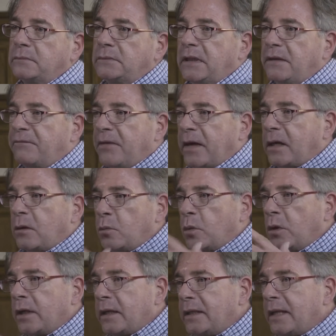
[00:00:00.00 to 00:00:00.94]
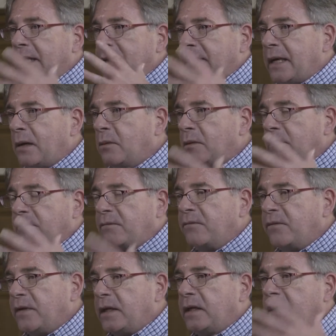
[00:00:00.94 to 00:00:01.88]
if I could work in that would
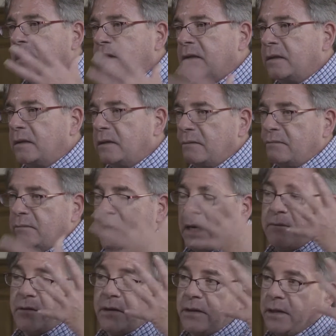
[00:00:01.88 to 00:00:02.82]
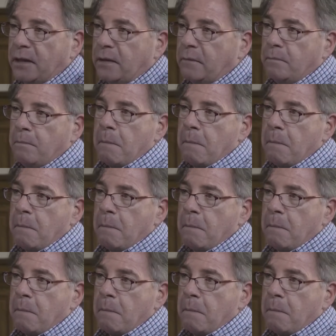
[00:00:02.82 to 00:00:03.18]
feed everything.